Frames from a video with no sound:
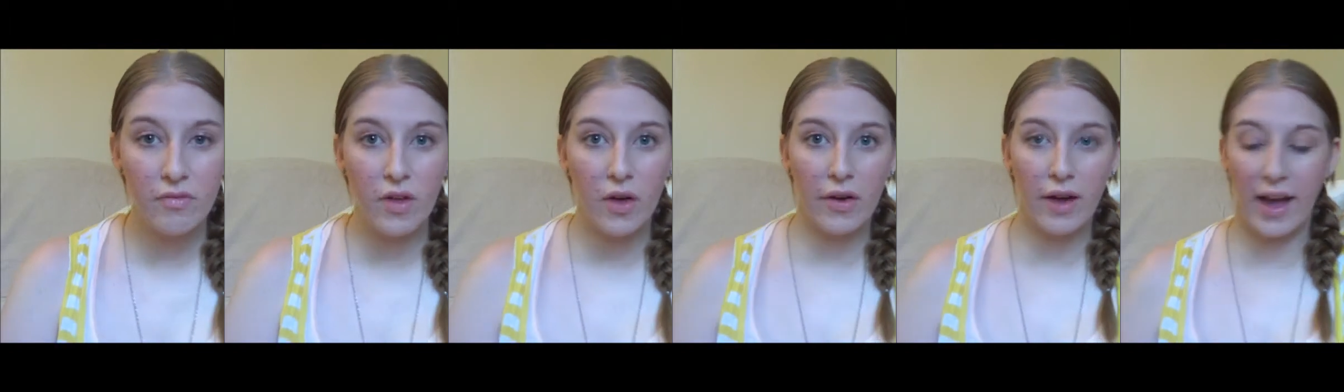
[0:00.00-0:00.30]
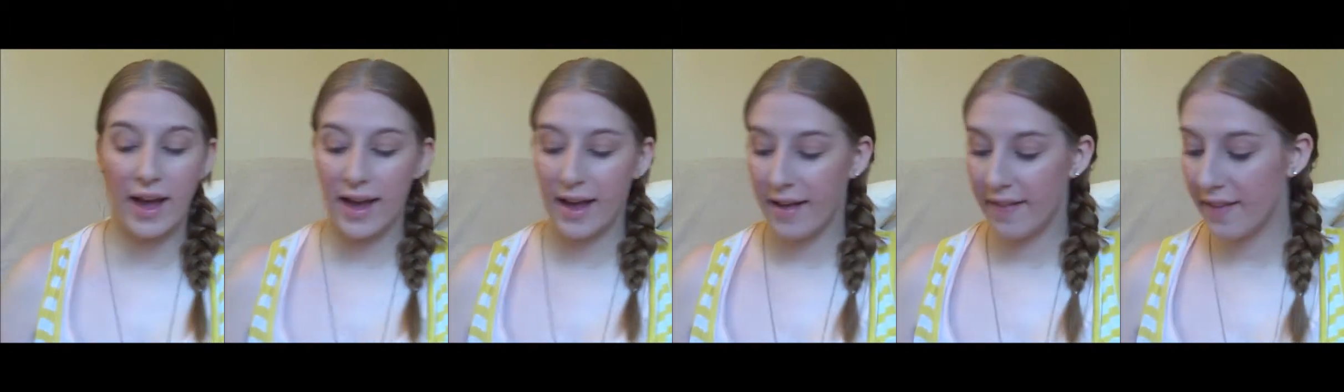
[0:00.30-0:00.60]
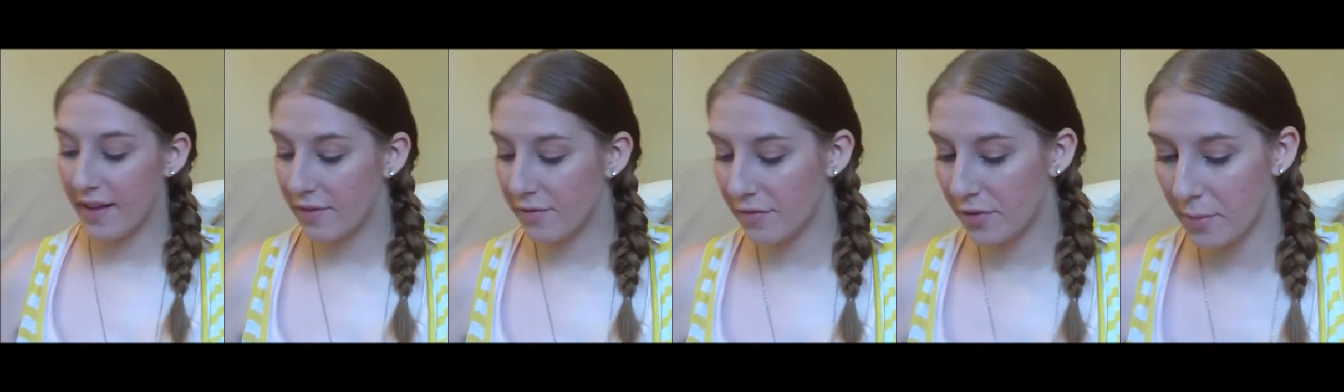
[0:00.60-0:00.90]
Okay,
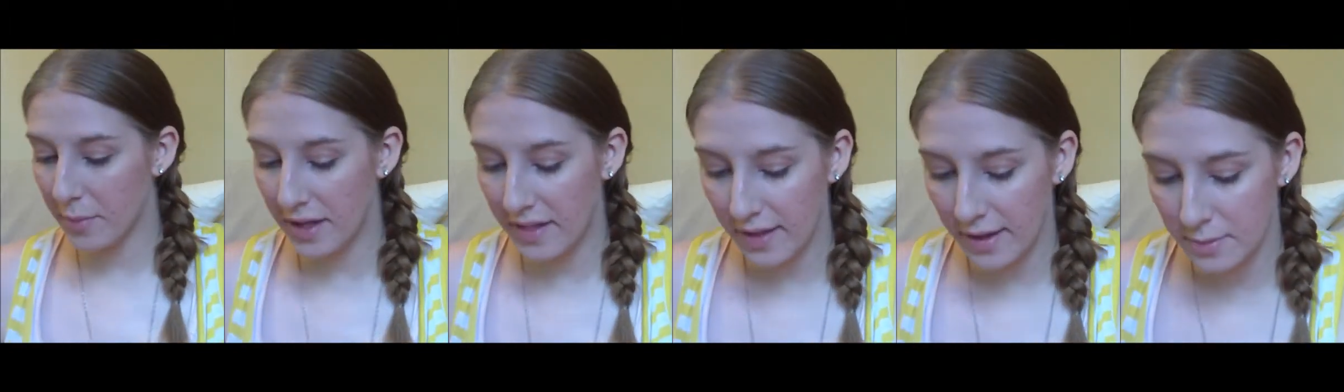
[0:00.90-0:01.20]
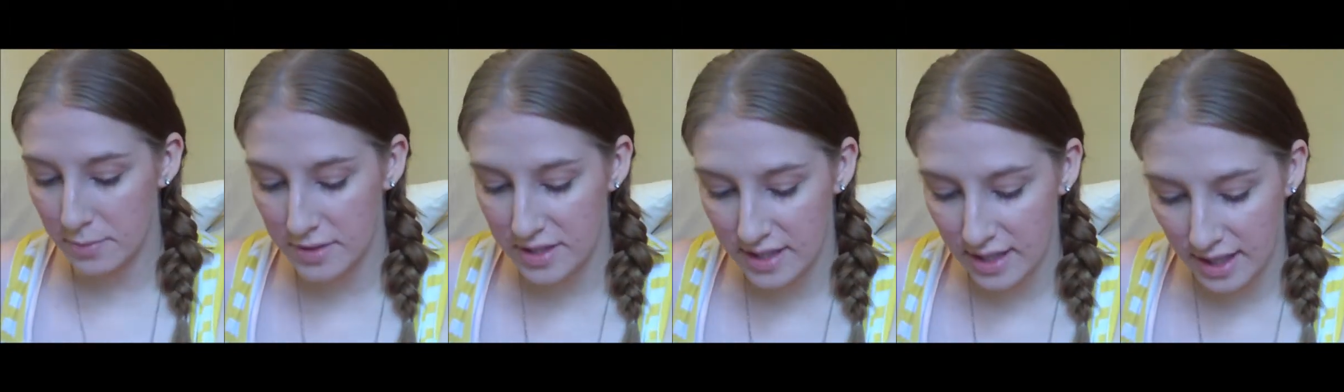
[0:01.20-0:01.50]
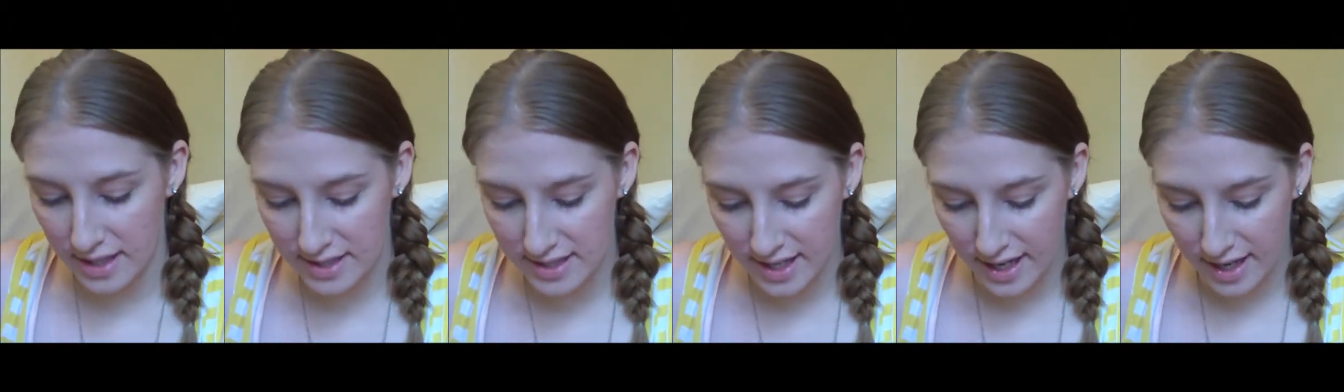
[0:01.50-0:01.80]
and then for my lips,
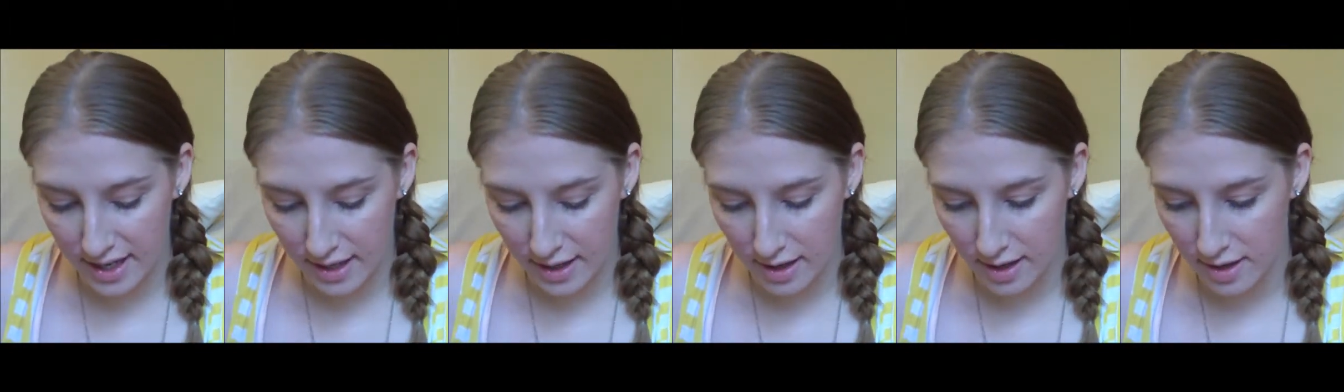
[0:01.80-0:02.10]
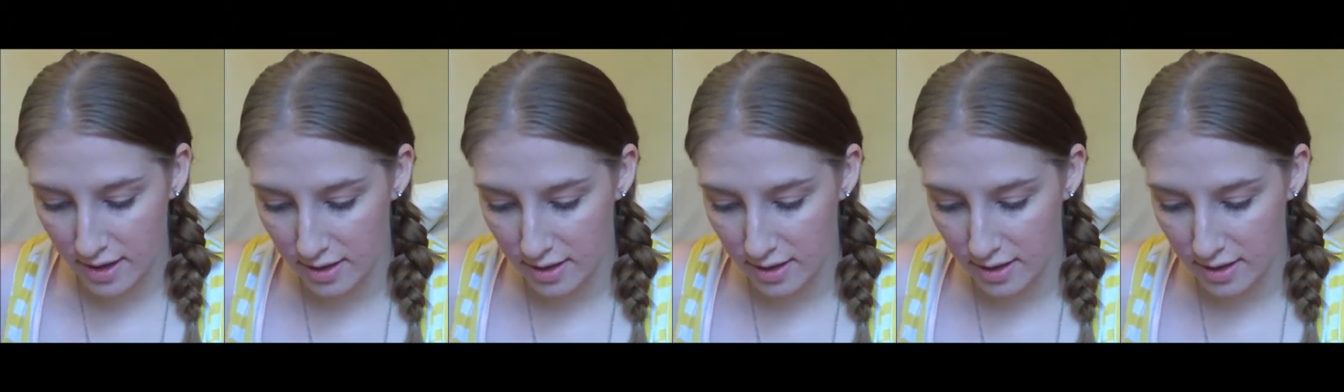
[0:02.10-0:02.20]
I take,